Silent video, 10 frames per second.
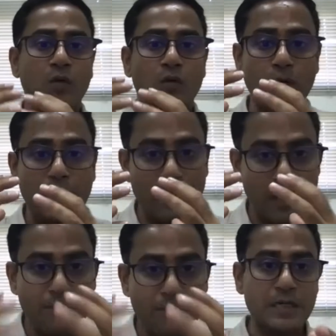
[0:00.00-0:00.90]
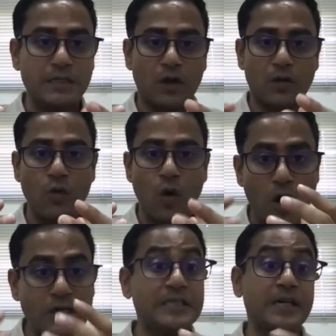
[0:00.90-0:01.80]
who emerge or who
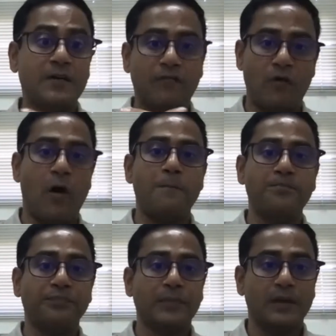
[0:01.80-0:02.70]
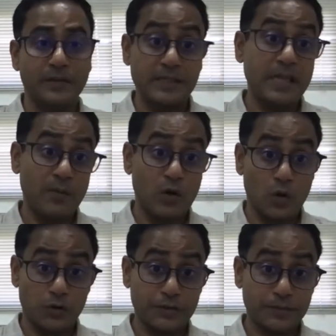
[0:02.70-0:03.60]
originate from these
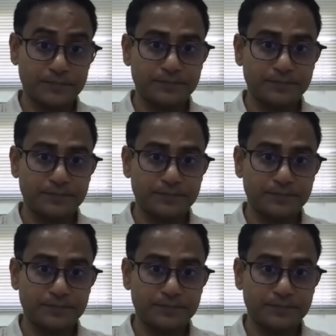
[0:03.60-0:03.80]
neighborhoods.